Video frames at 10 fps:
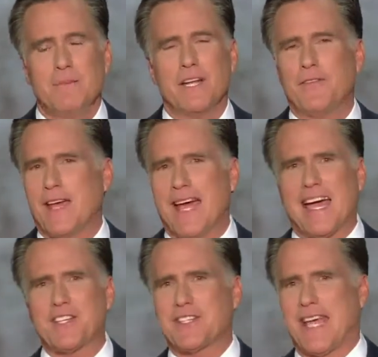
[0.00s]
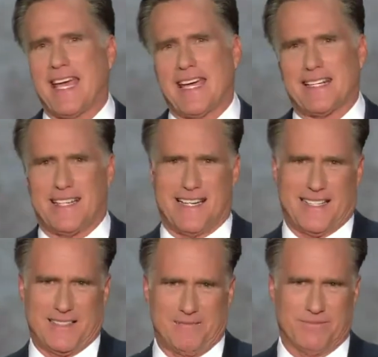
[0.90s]
But if you ask Ann and
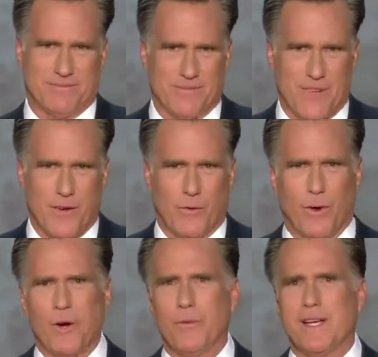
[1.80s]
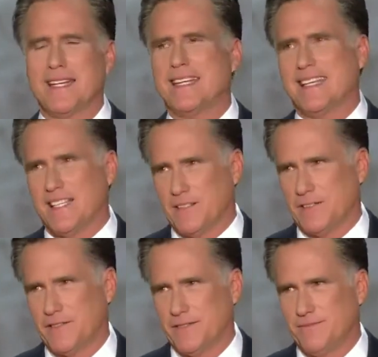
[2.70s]
I what we'd
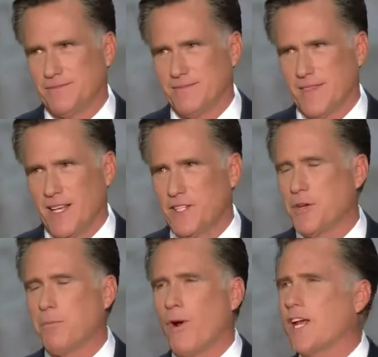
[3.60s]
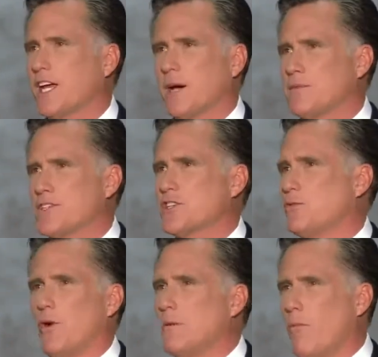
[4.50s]
give to break up
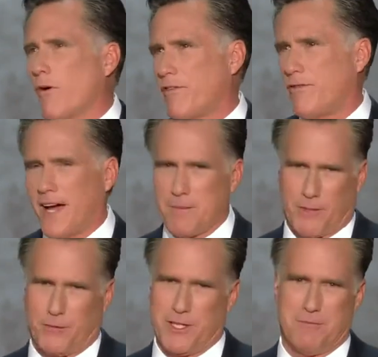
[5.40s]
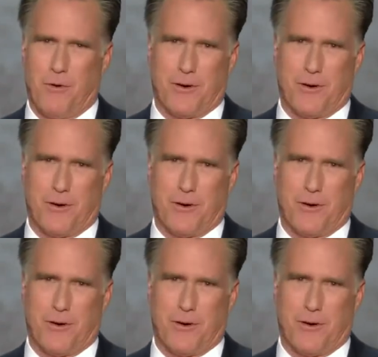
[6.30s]
just one more fight between the